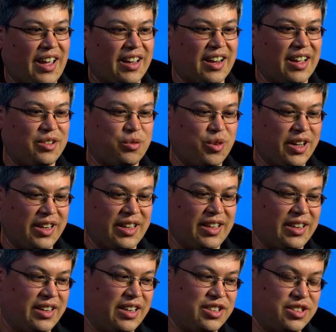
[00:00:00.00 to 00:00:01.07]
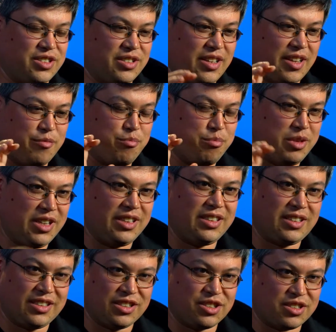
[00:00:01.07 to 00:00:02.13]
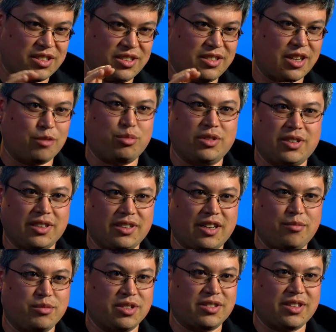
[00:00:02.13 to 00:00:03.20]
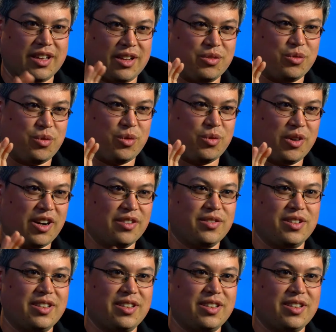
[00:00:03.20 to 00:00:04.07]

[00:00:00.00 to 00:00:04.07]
And I went in and I just immediately just doubled it. I'm just like, whatever